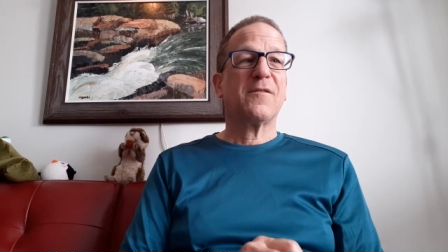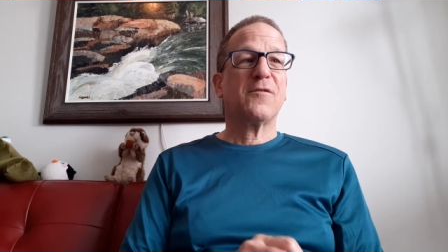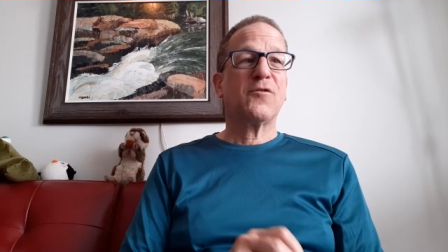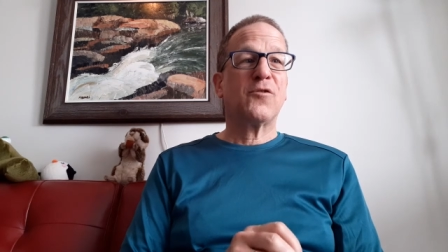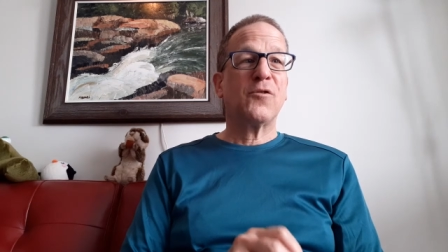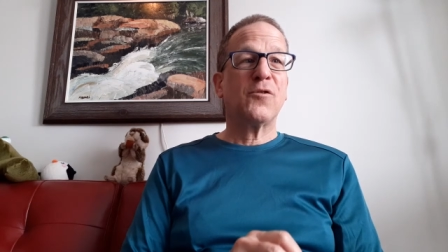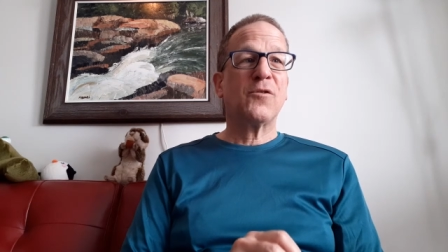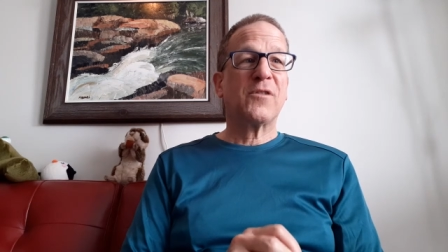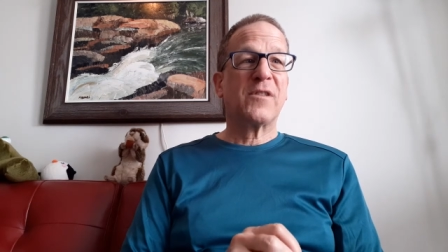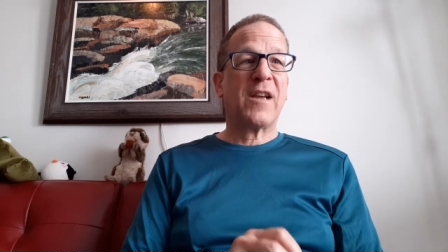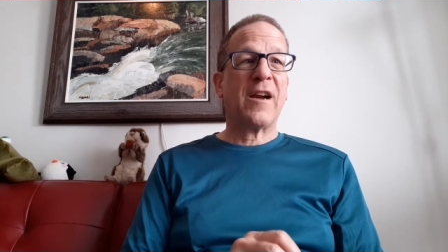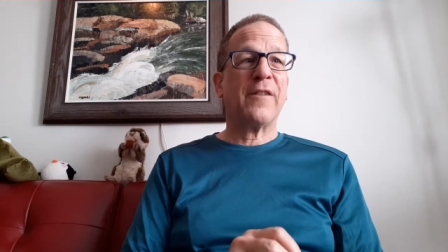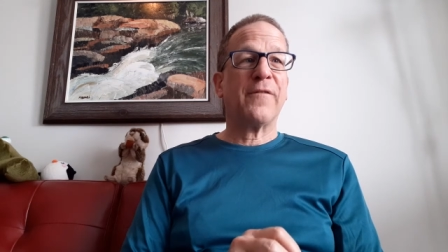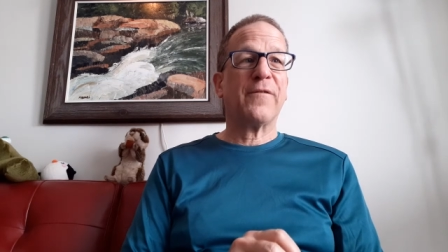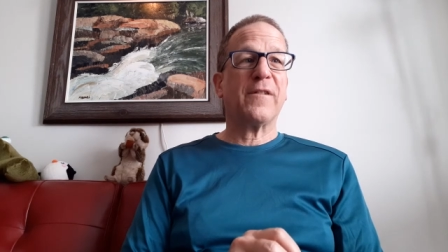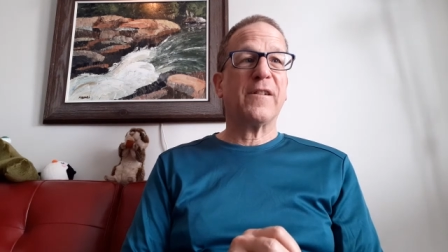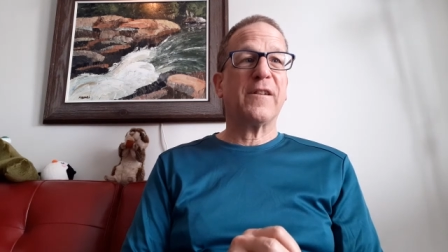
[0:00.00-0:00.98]
Choose
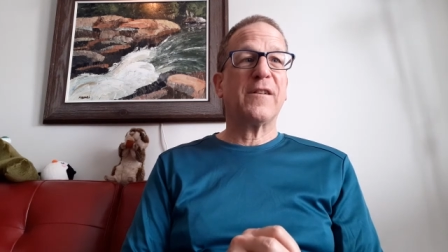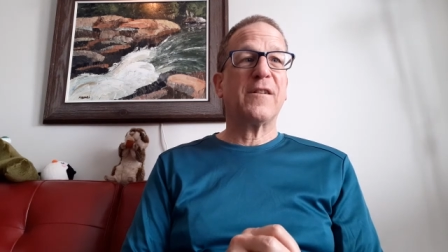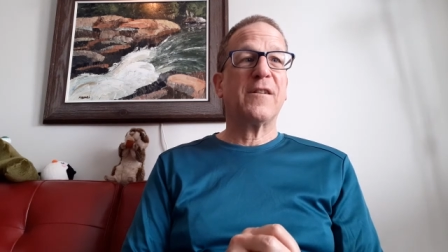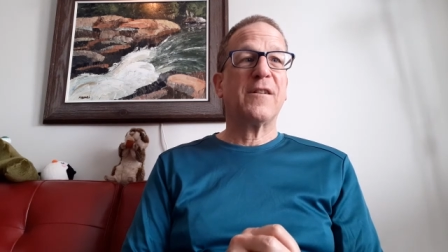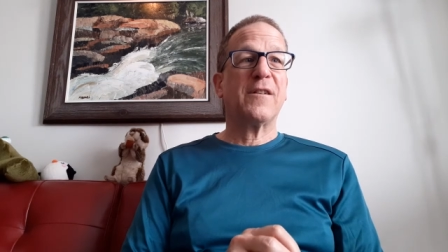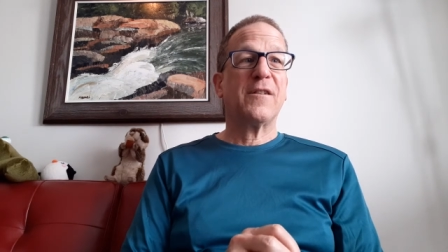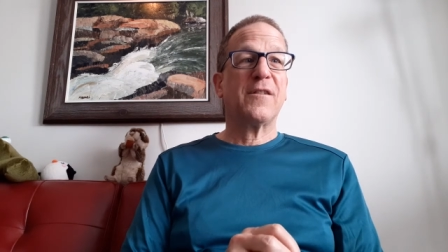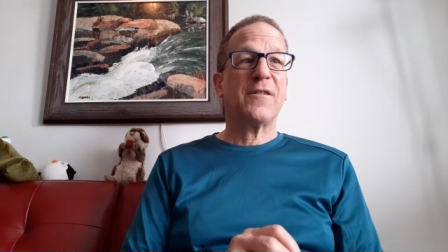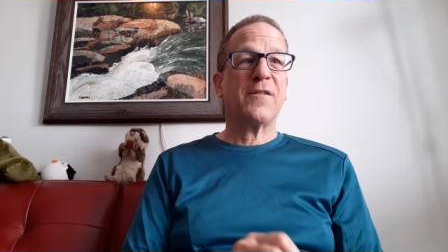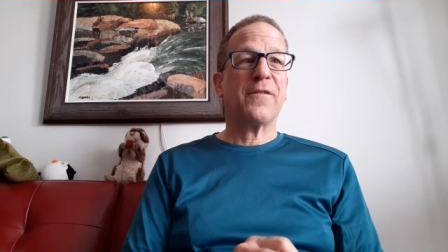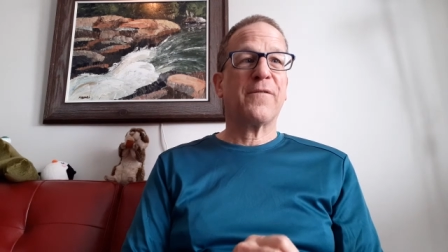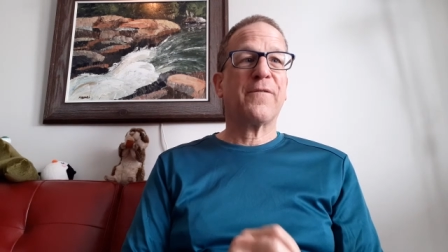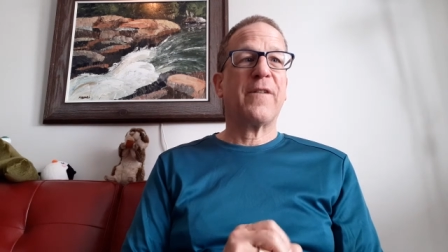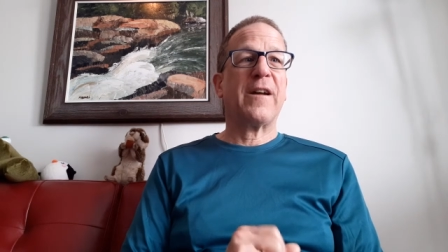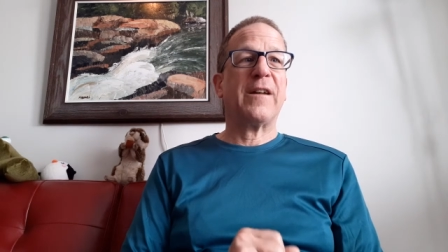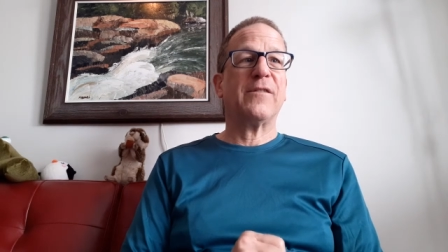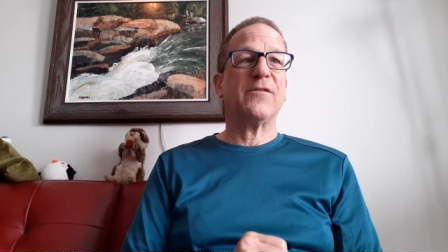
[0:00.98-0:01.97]
carefully your
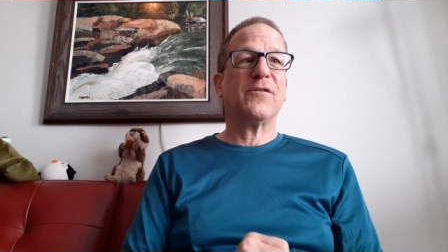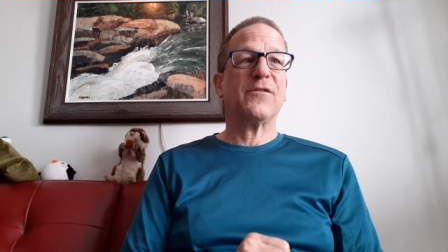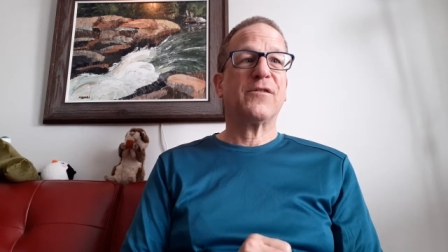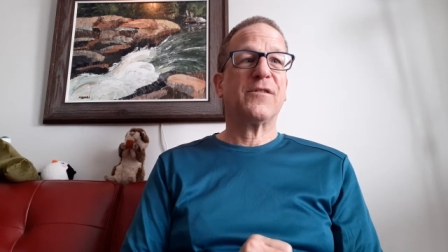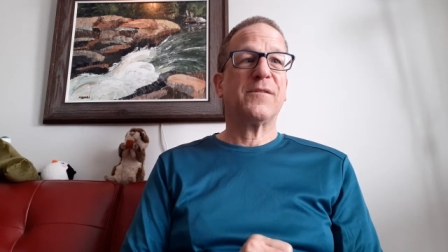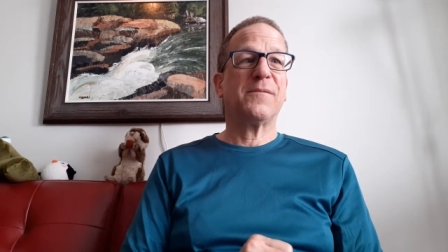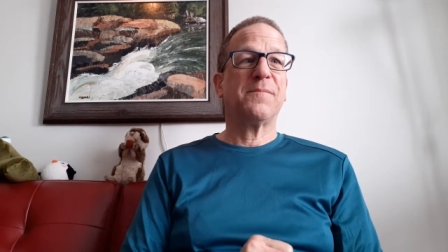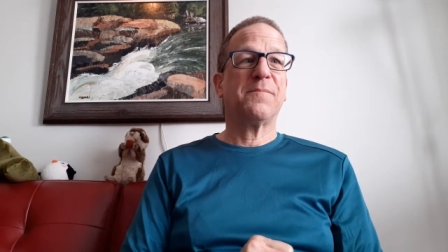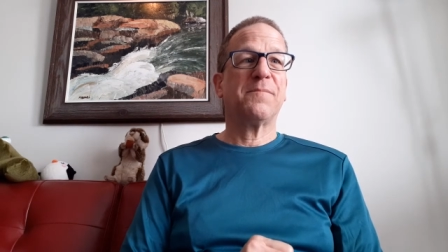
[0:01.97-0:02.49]
friends.